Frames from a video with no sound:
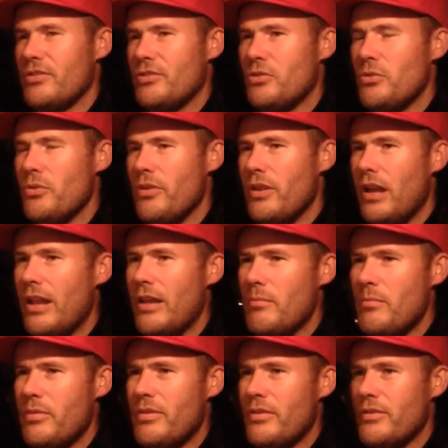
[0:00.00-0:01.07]
caught the lip,
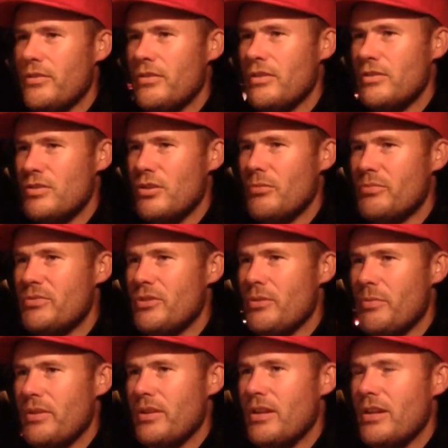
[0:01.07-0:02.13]
the top
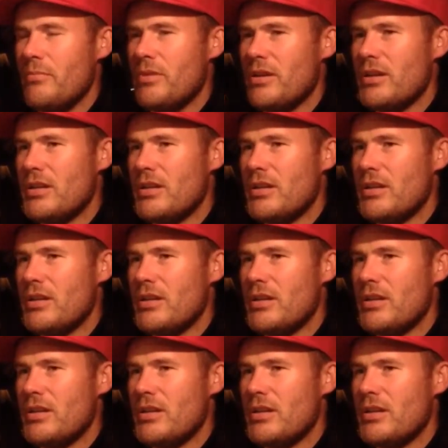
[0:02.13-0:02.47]
of the lip,